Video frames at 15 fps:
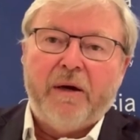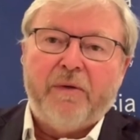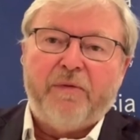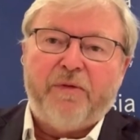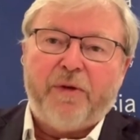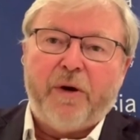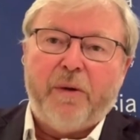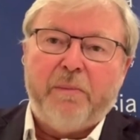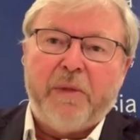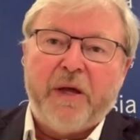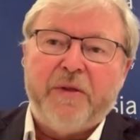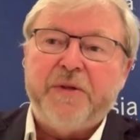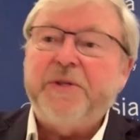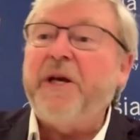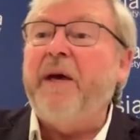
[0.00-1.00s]
from
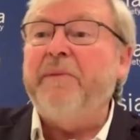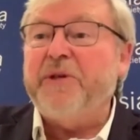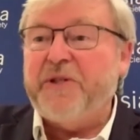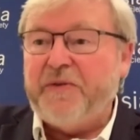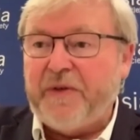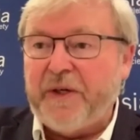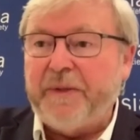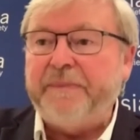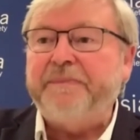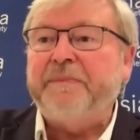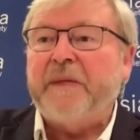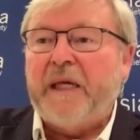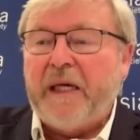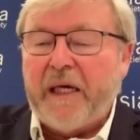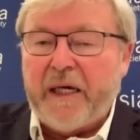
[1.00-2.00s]
this hemisphere,
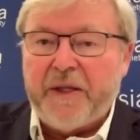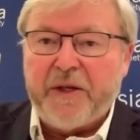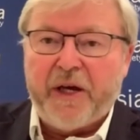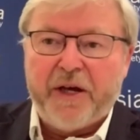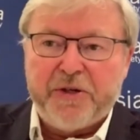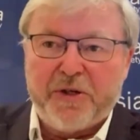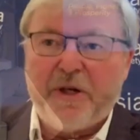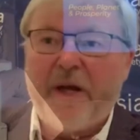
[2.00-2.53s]
the Asian